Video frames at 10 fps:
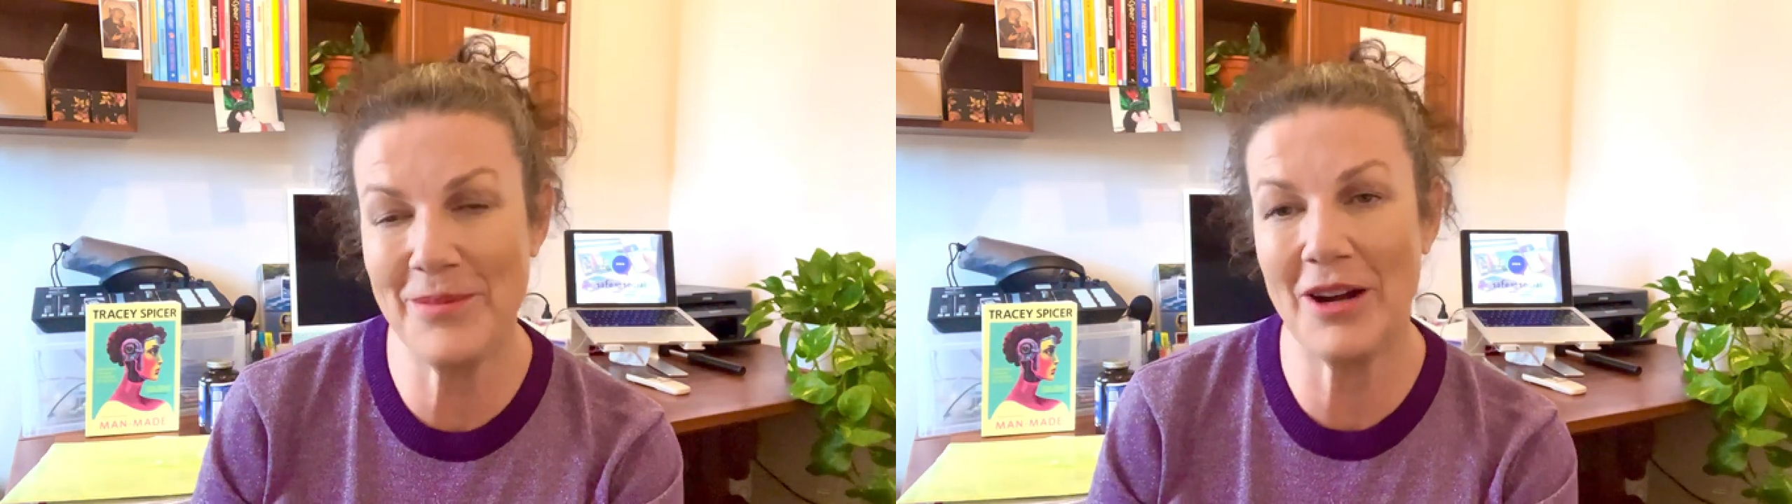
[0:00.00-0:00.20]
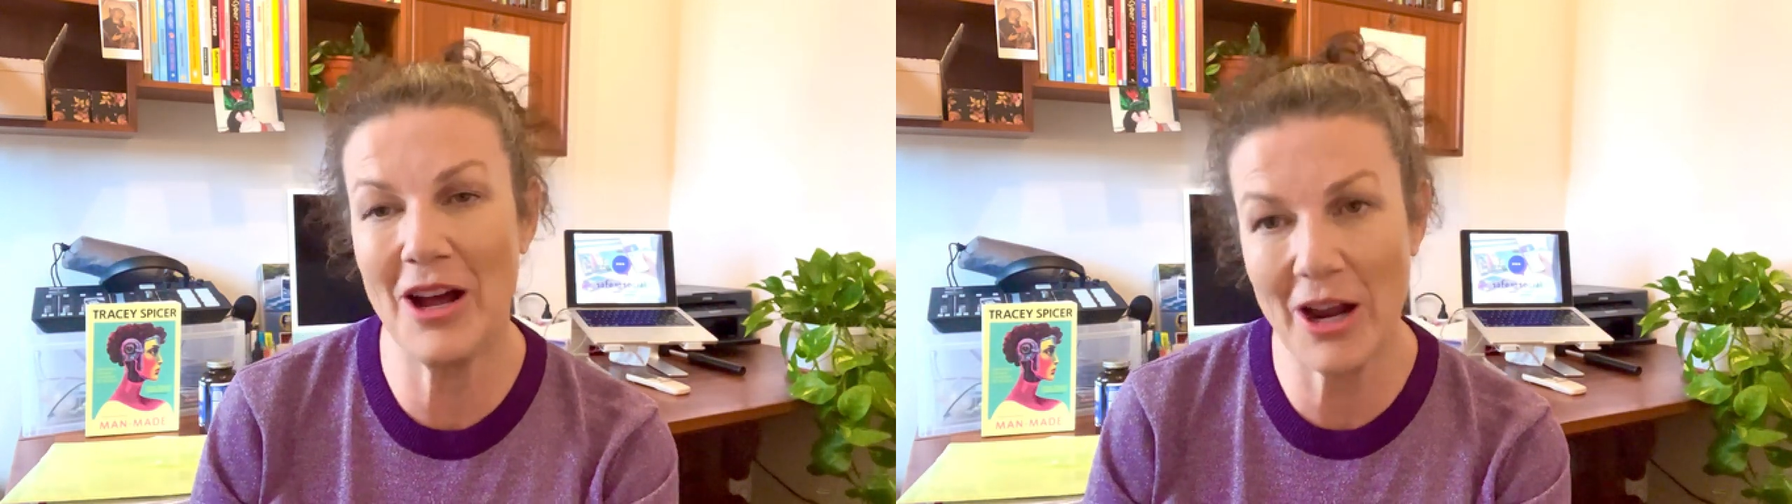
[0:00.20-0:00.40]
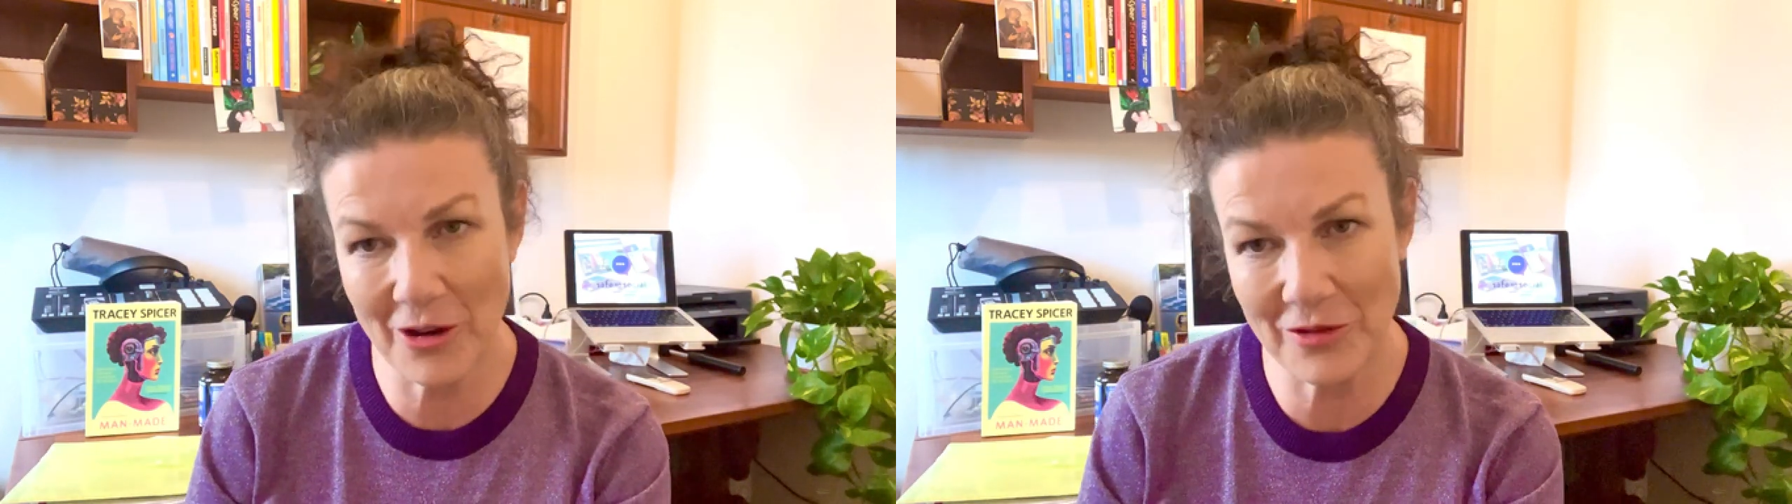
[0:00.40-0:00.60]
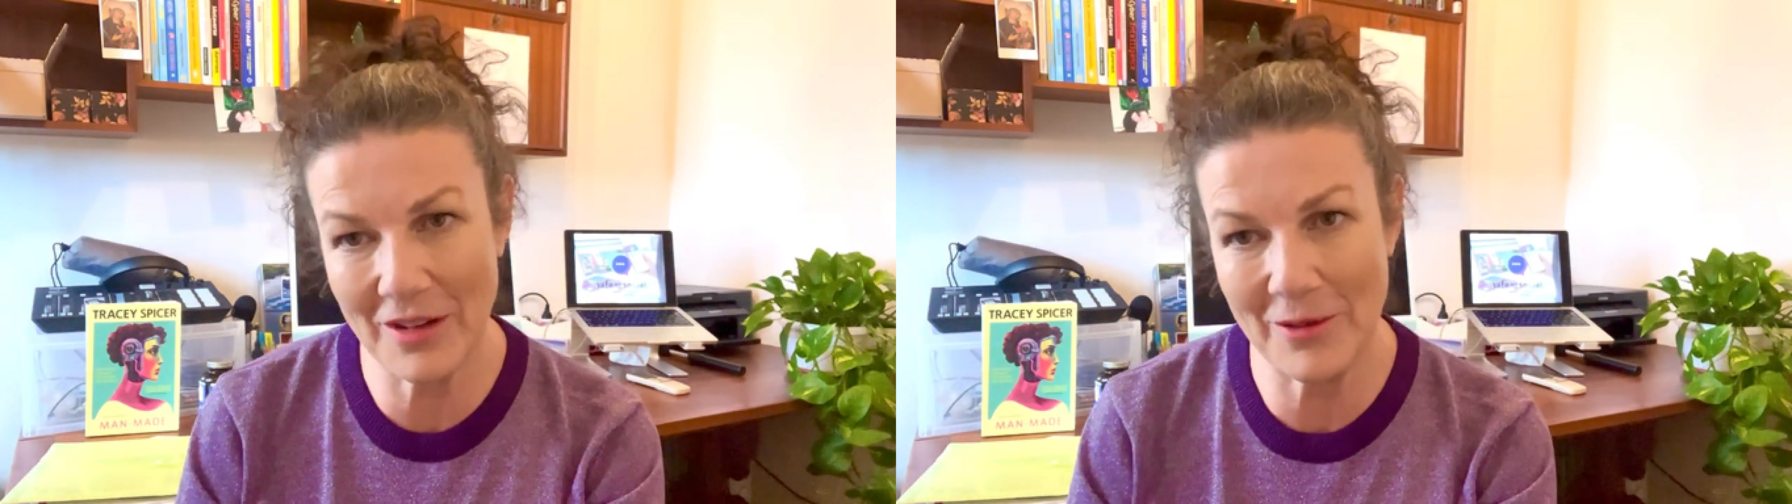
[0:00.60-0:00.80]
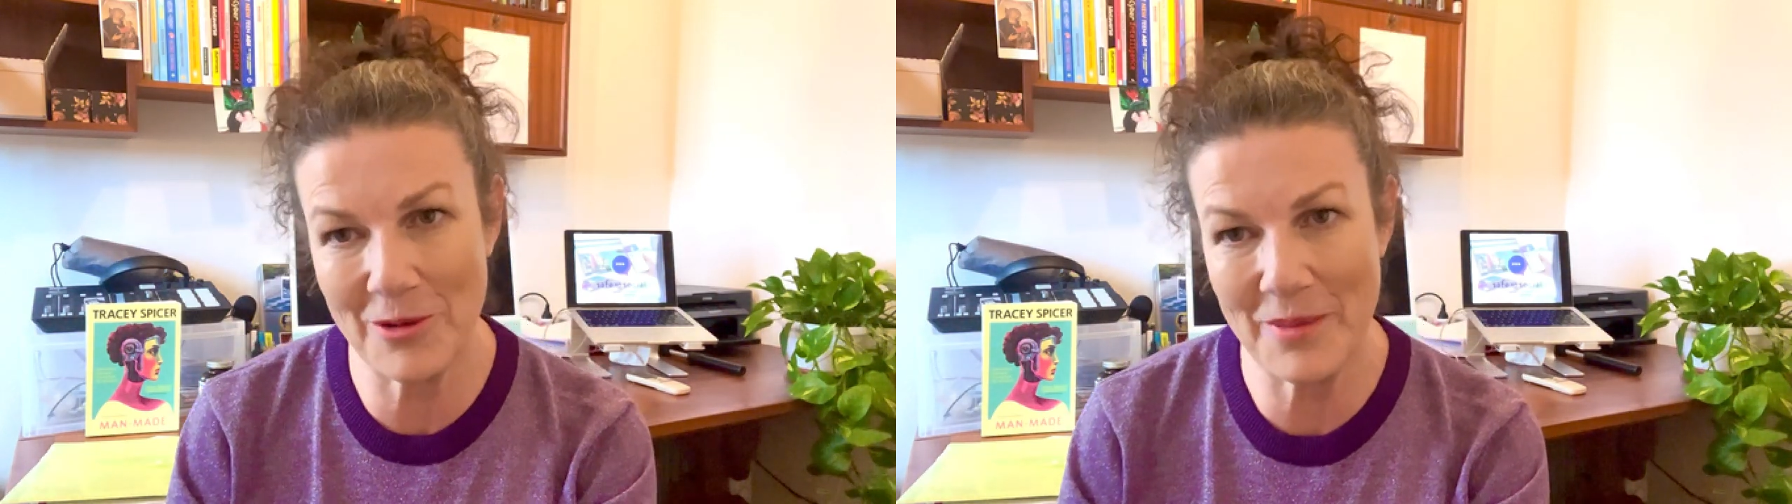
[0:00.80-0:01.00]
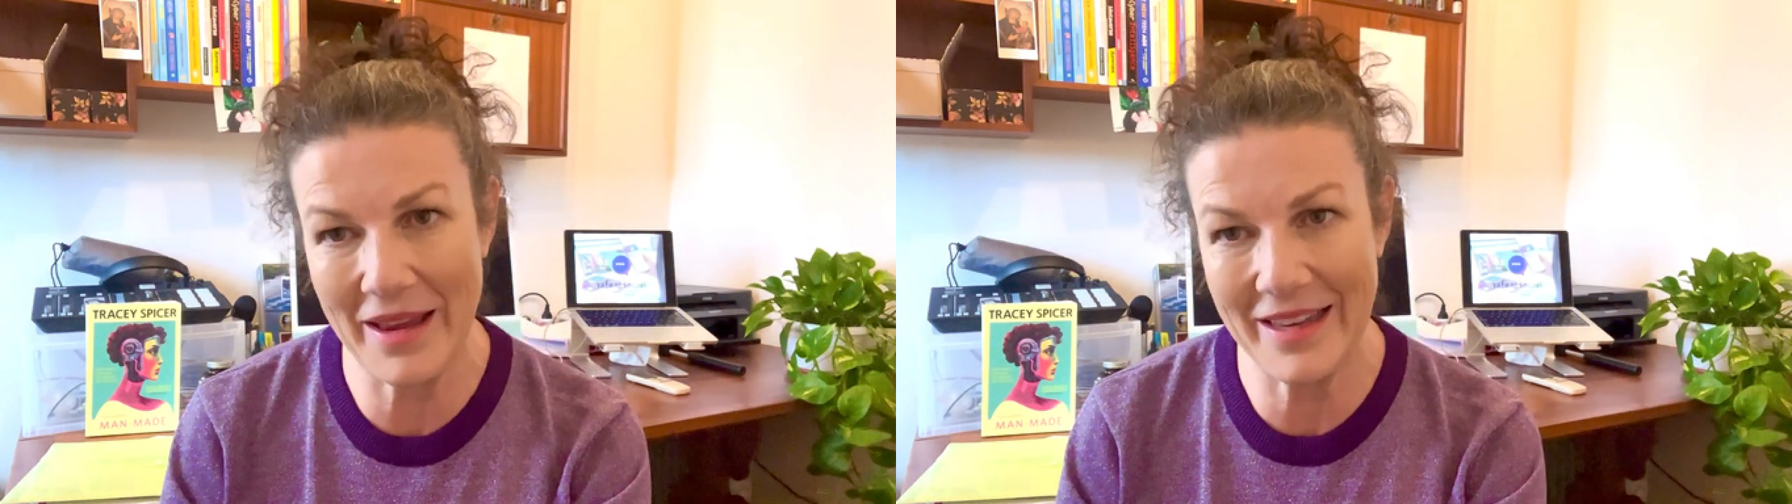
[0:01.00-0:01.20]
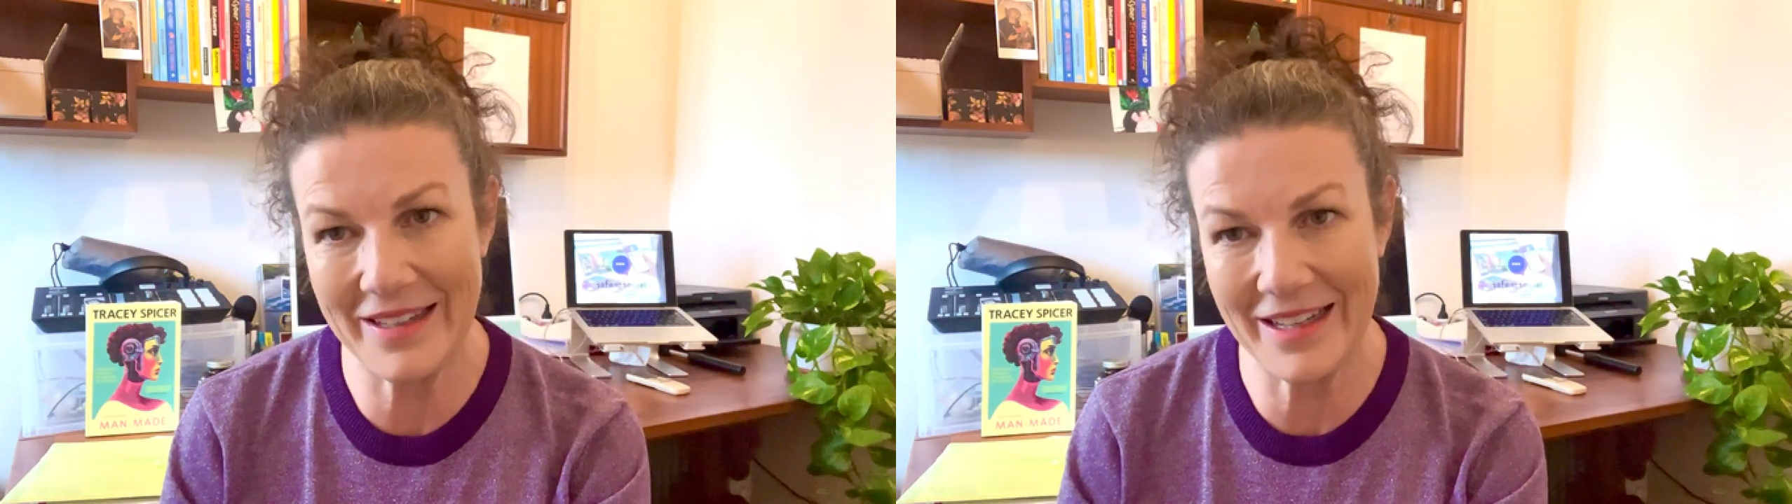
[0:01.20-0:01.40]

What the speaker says: but I hopefully will make it